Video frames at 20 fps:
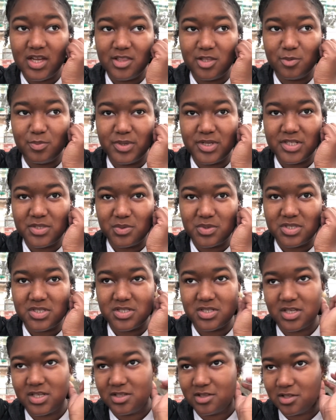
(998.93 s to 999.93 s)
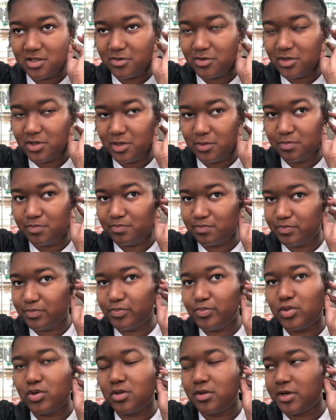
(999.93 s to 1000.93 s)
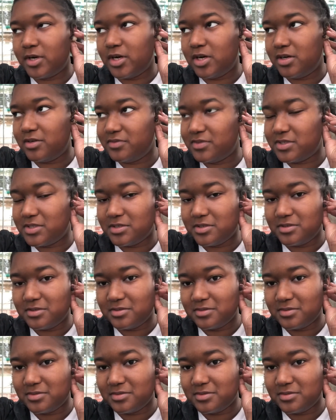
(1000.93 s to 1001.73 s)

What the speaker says: the bus was literally pulling off. So